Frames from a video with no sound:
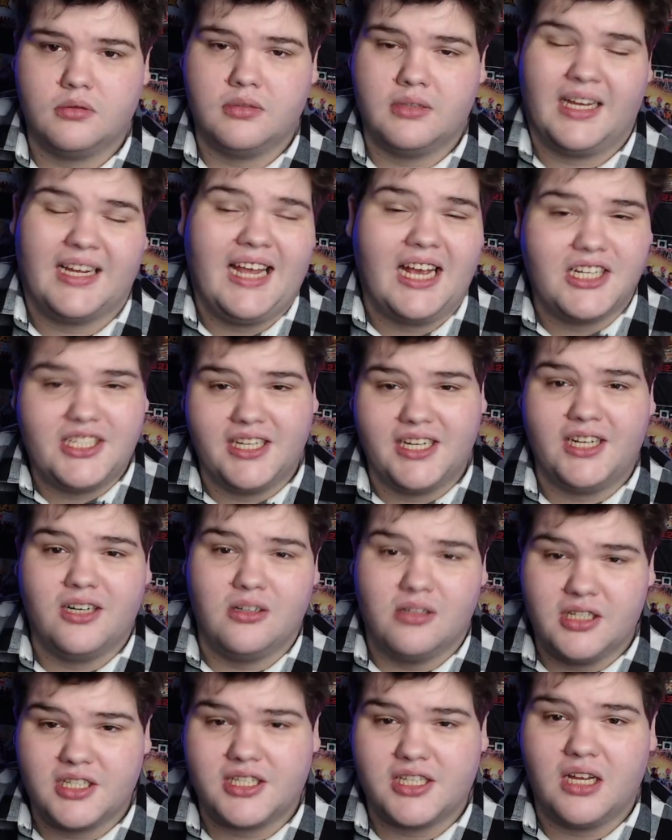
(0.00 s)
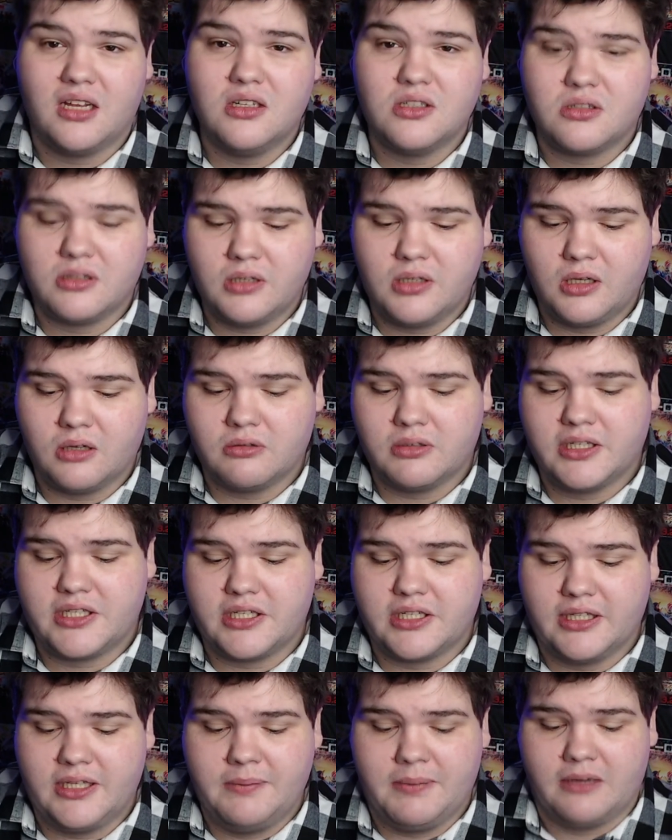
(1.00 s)
They're cashing in on nostalgia a lot
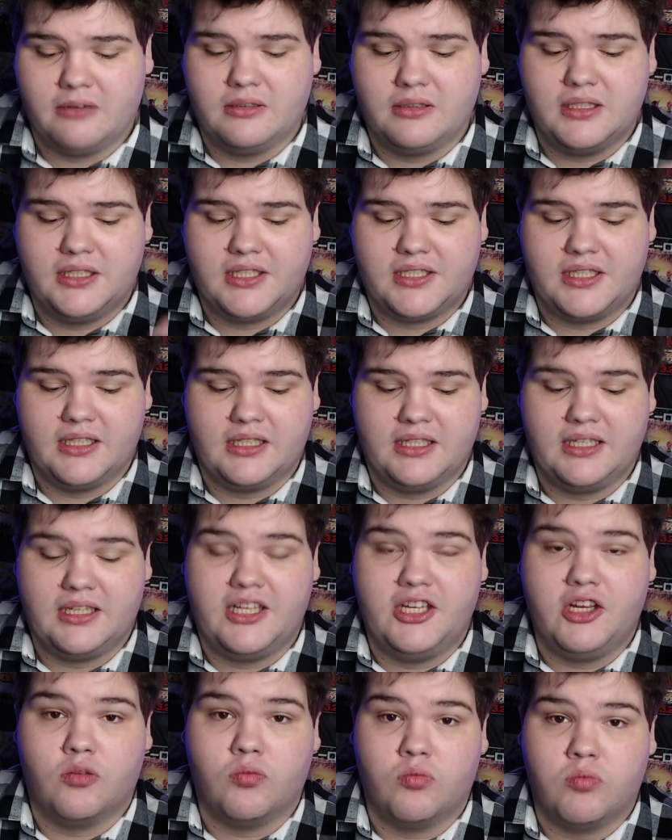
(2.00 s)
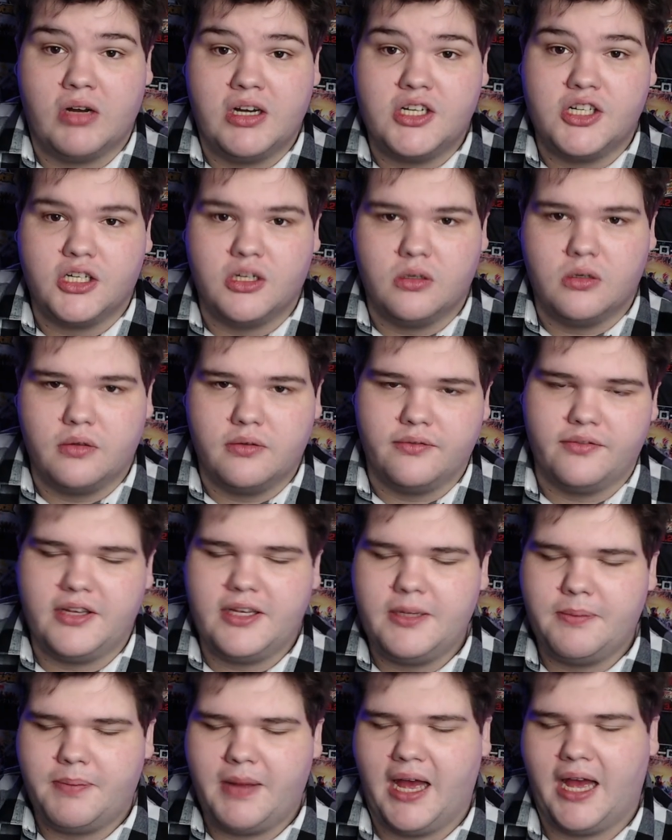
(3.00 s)
recently by releasing like the original
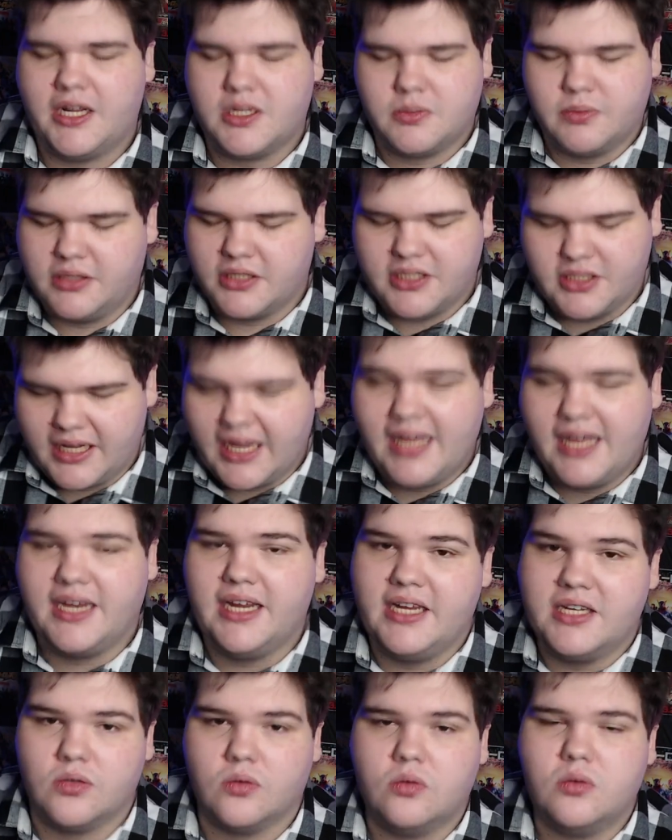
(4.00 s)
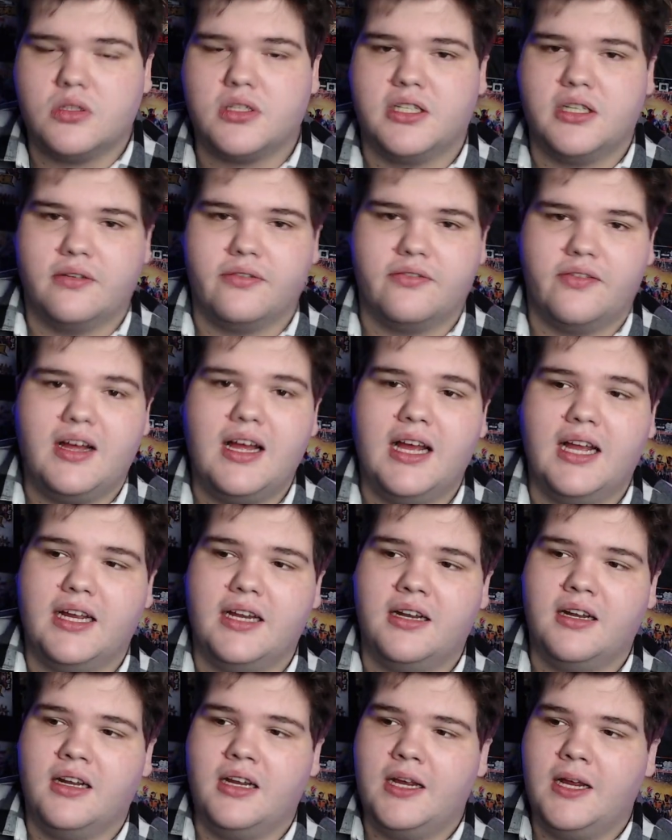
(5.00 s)
V-Pets, which again is also
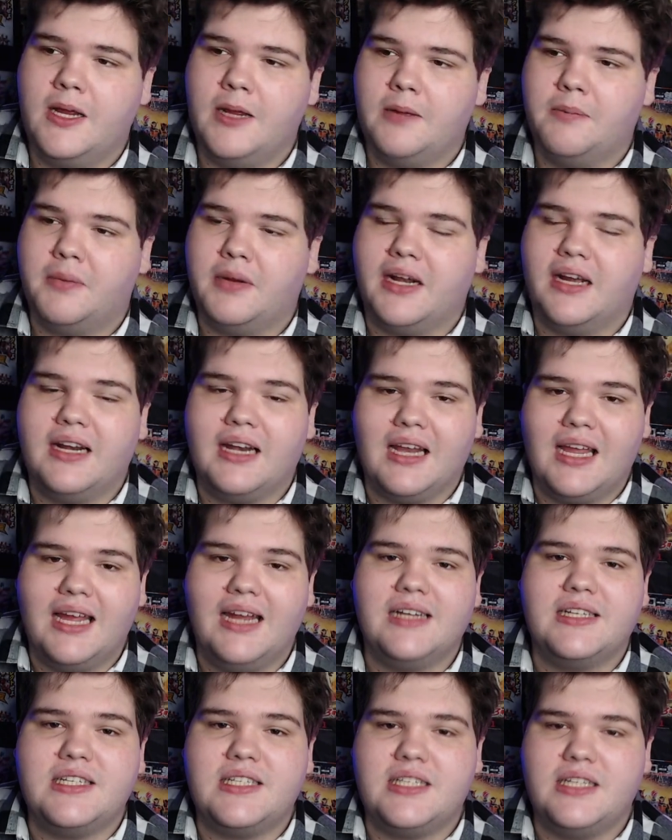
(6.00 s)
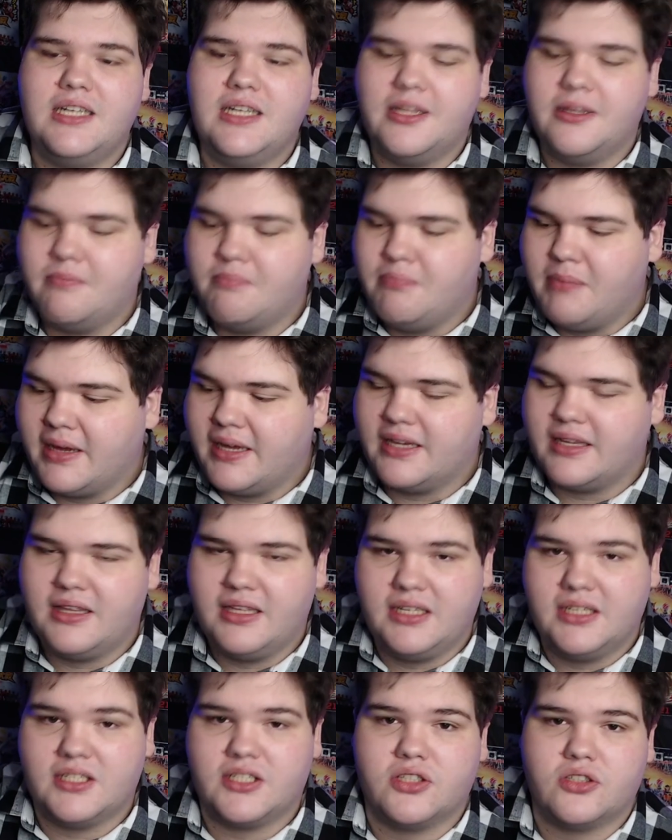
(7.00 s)
fine, but I'd like to see them make
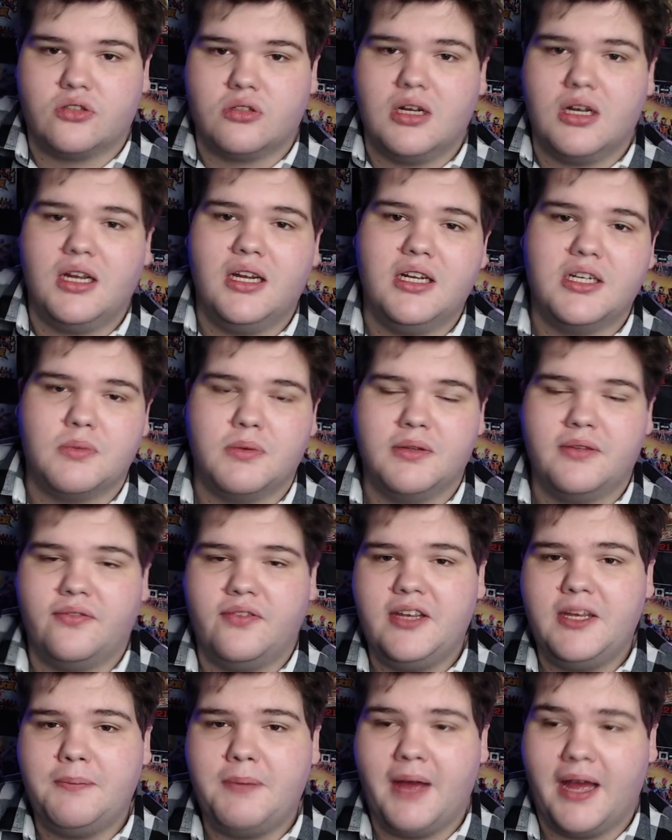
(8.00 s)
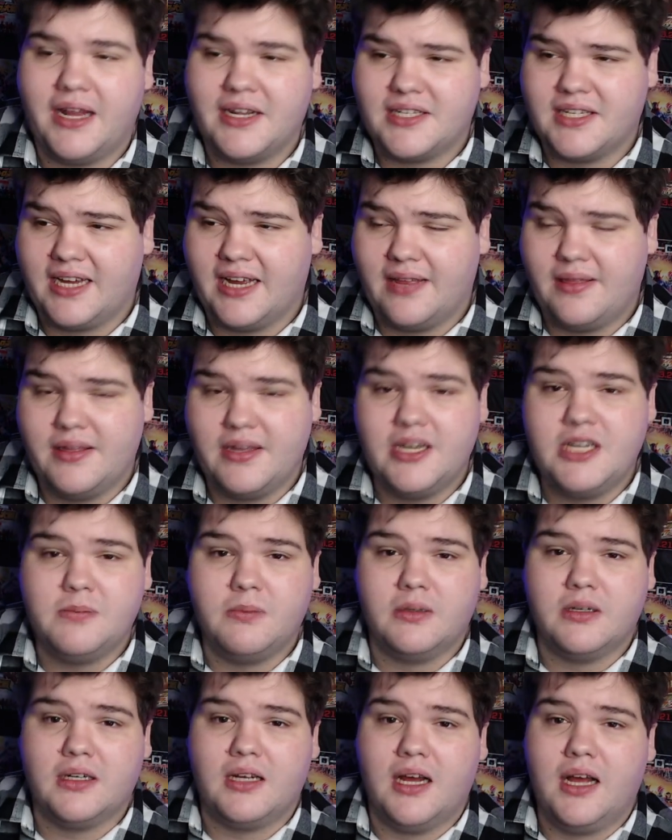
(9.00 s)
these strides with V-Pets again. The
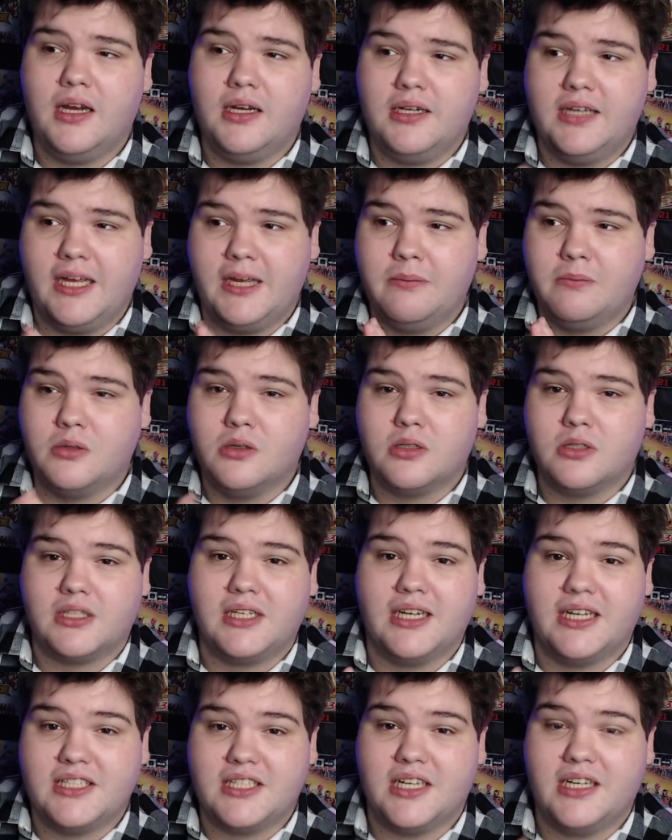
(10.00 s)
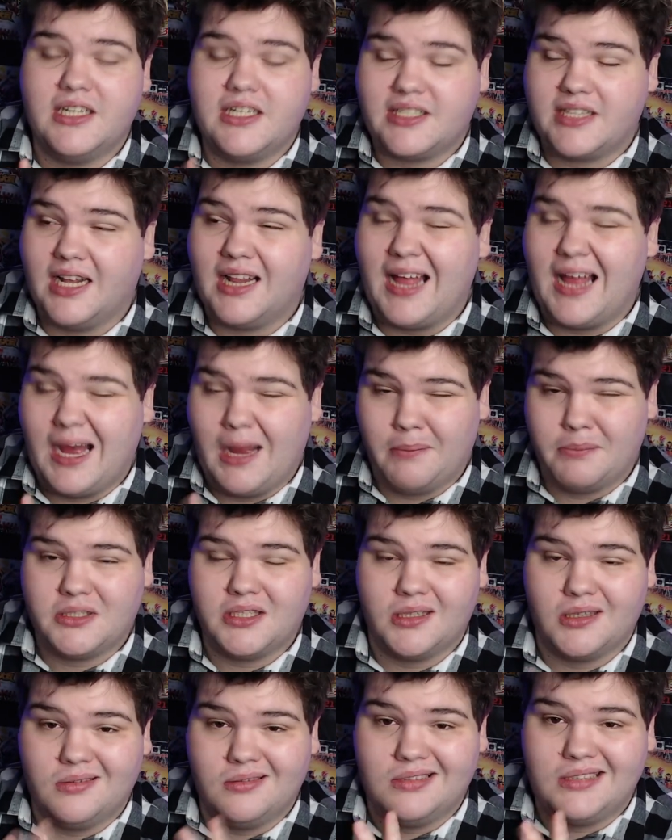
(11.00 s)
Digimon card game looks like it's going to sell
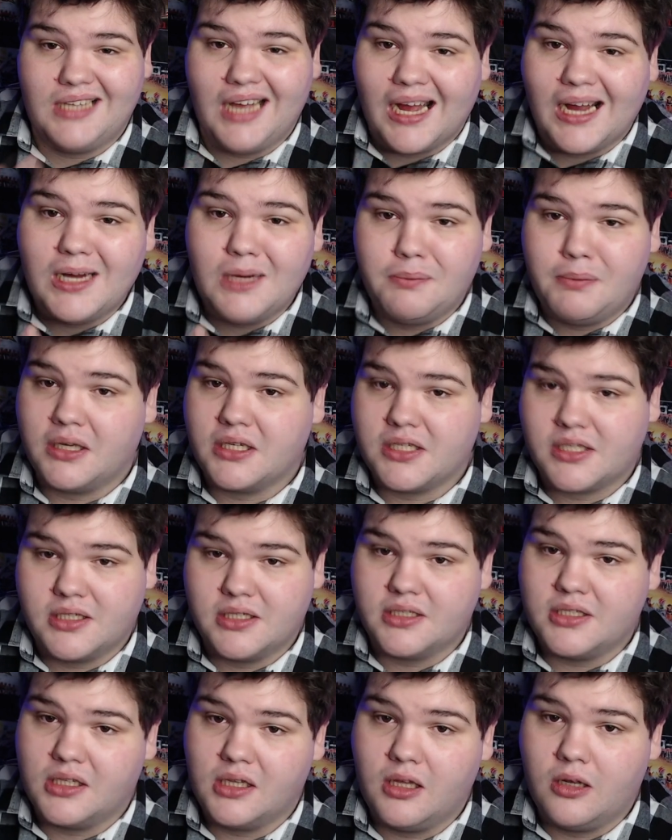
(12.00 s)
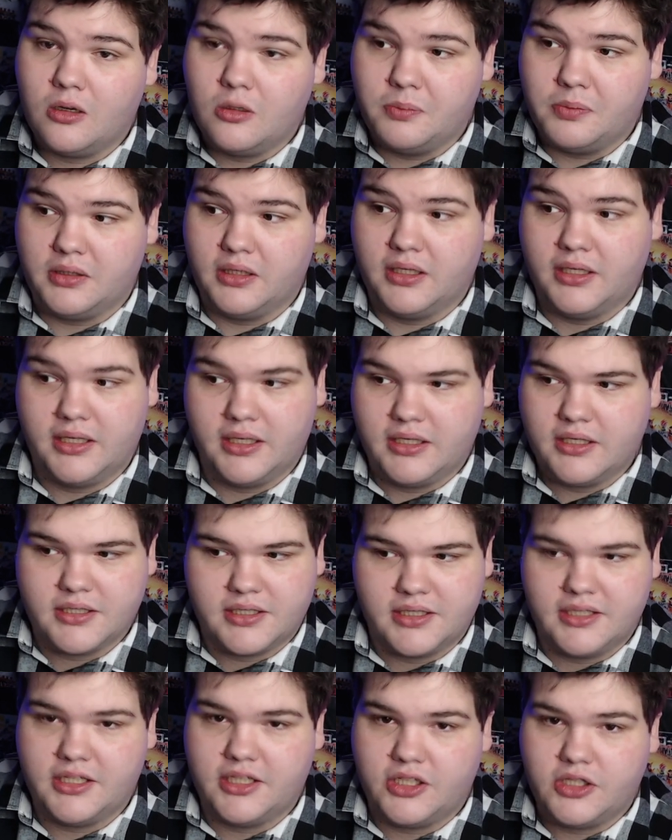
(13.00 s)
absolute gangbusters globally.
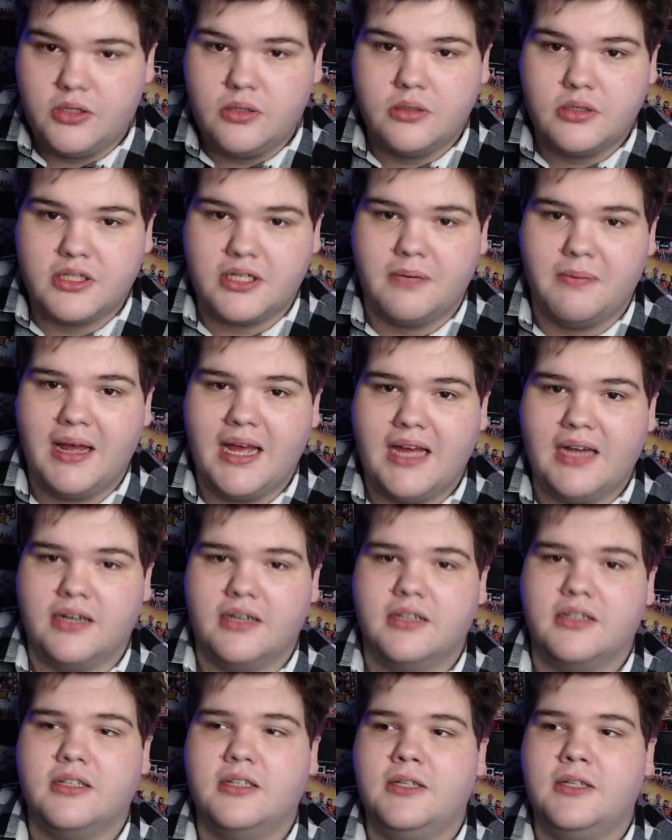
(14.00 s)
It's in huge demand.